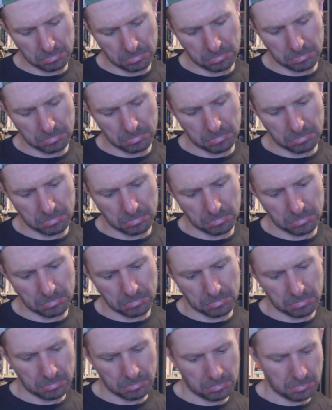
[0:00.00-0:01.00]

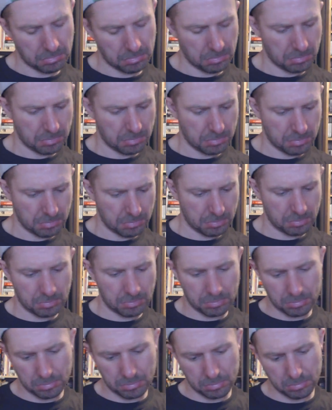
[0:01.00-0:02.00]

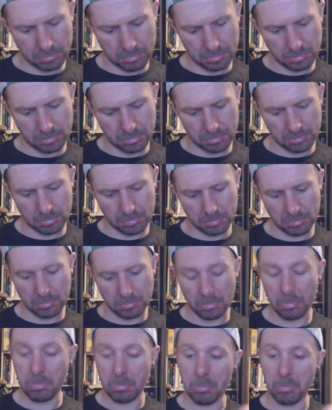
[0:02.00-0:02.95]
Nobody speaks.